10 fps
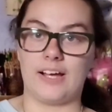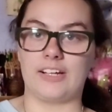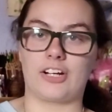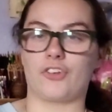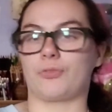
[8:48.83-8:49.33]

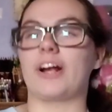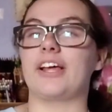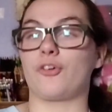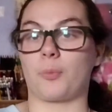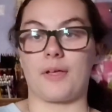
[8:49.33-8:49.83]
because
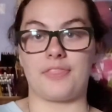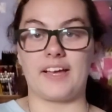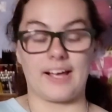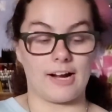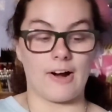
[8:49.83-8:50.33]
radios were a
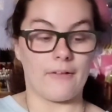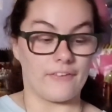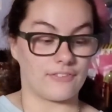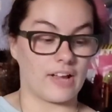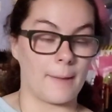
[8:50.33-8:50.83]
thing around
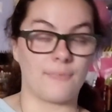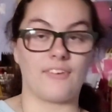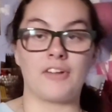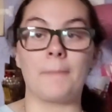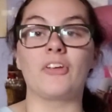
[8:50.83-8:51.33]
this time,
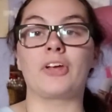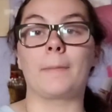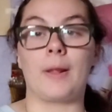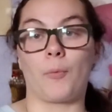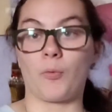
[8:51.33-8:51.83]
70 million
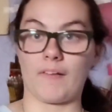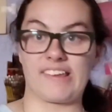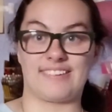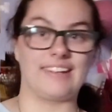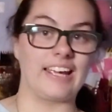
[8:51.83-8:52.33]
people were
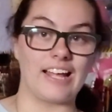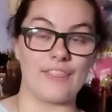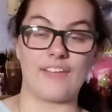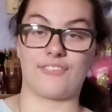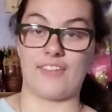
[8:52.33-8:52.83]
listening in.
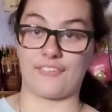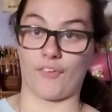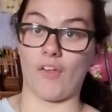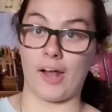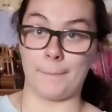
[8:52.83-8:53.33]
That's a
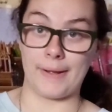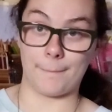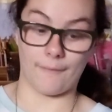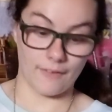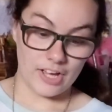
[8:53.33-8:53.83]
lot of
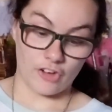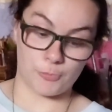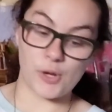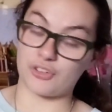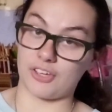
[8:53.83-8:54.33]
people,
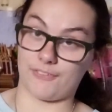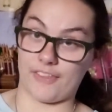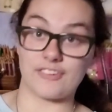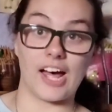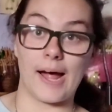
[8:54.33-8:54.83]
especially for
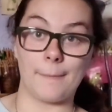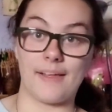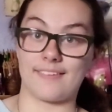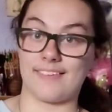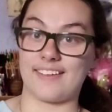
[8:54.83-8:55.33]
the time.
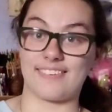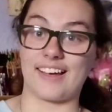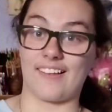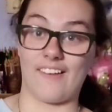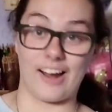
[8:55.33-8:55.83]
That's
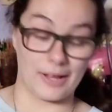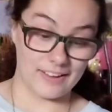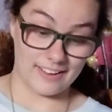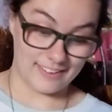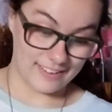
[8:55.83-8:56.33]
like a lot of
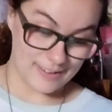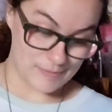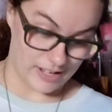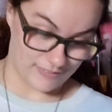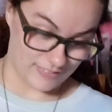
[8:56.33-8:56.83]

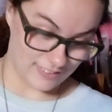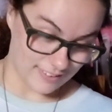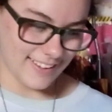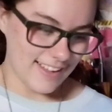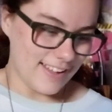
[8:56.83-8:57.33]
people.
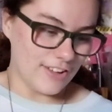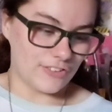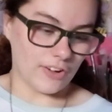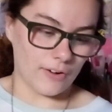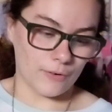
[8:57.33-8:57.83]

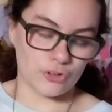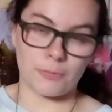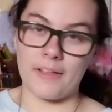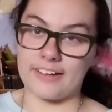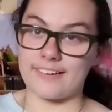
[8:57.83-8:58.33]
So
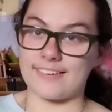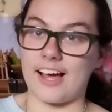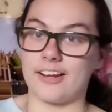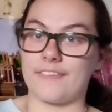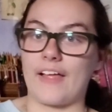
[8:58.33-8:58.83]
Schmeling
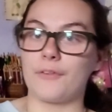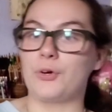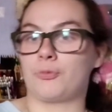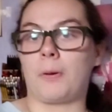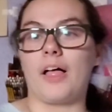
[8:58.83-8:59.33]
decided that
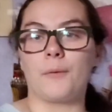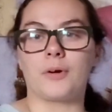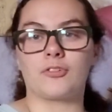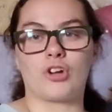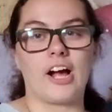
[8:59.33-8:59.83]
Lewis probably
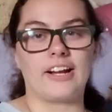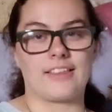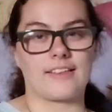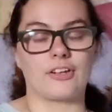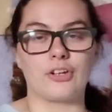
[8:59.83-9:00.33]
wouldn't try
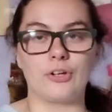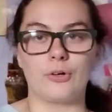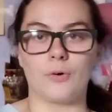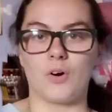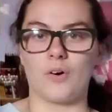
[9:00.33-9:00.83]
anything
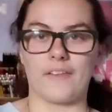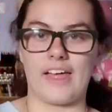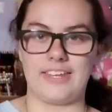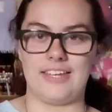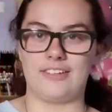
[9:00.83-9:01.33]
new, or
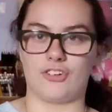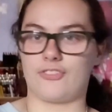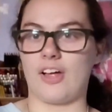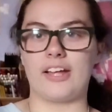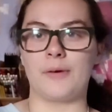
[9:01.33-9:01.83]
that he
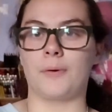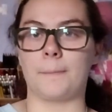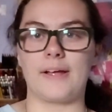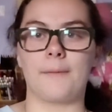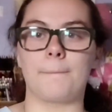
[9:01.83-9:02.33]
just thought he
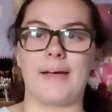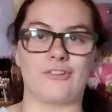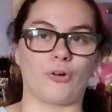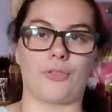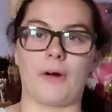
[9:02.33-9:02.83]
wouldn't be a
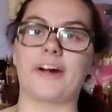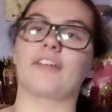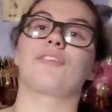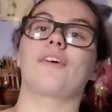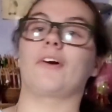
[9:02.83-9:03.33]
major threat
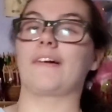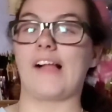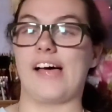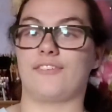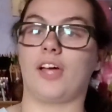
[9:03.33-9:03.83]
considering last